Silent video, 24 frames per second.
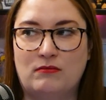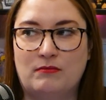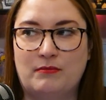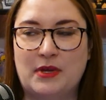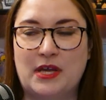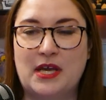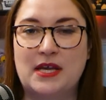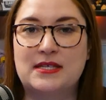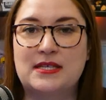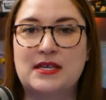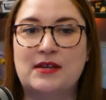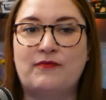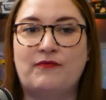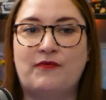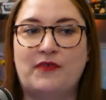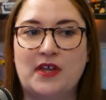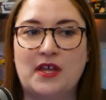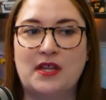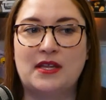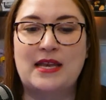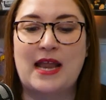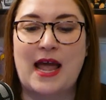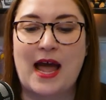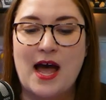because it feel
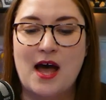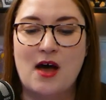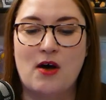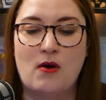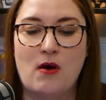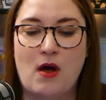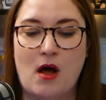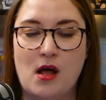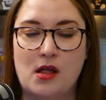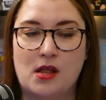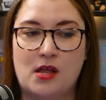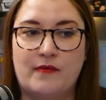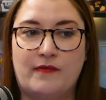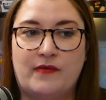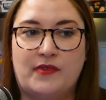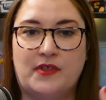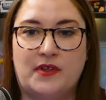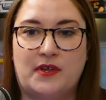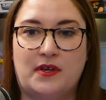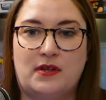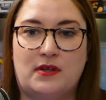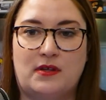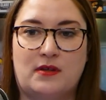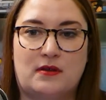now all of
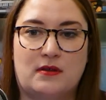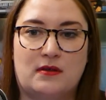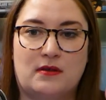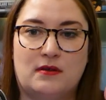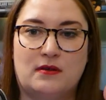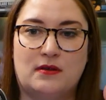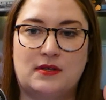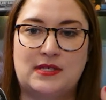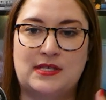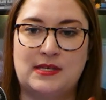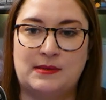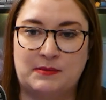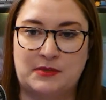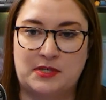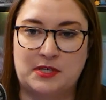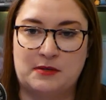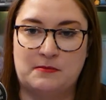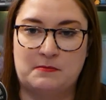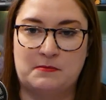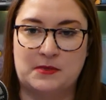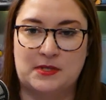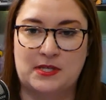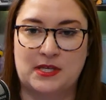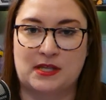the
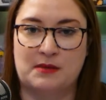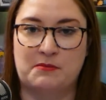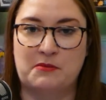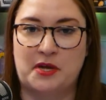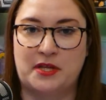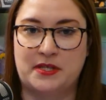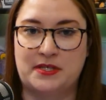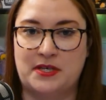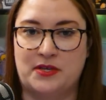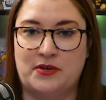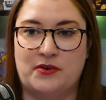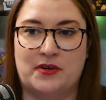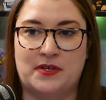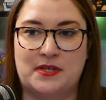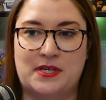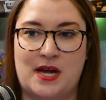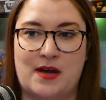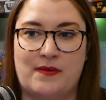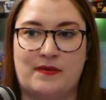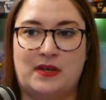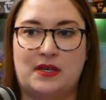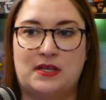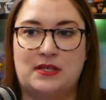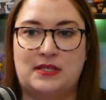symptoms that the Monsignor is
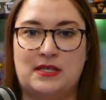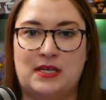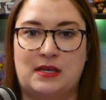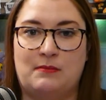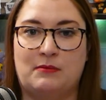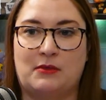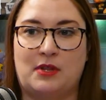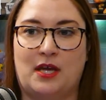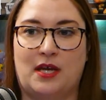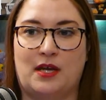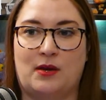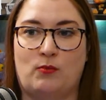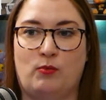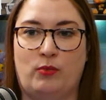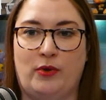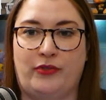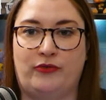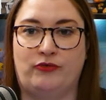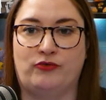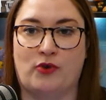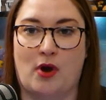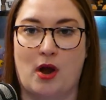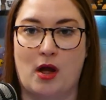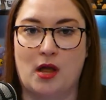having seem like
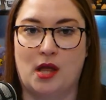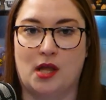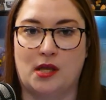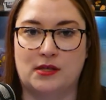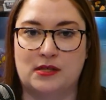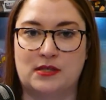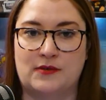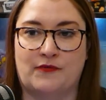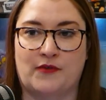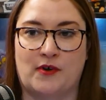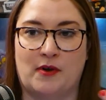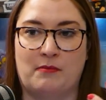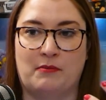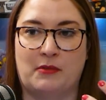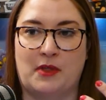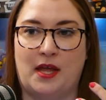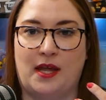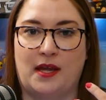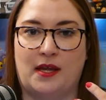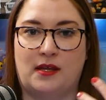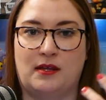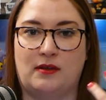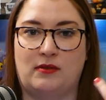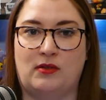withdrawals from
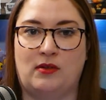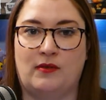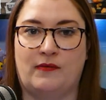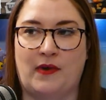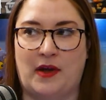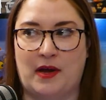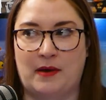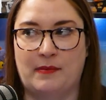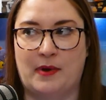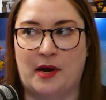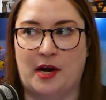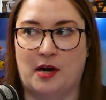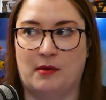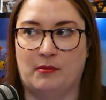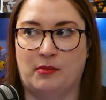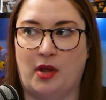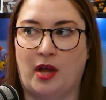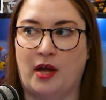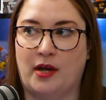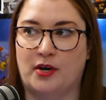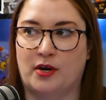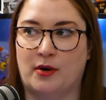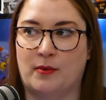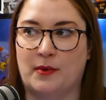like the vampire
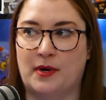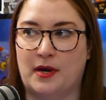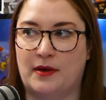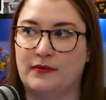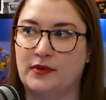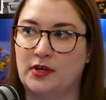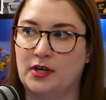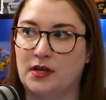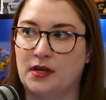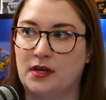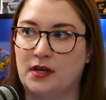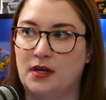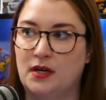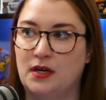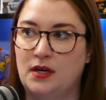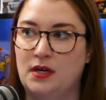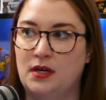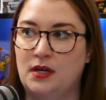blood or whatever.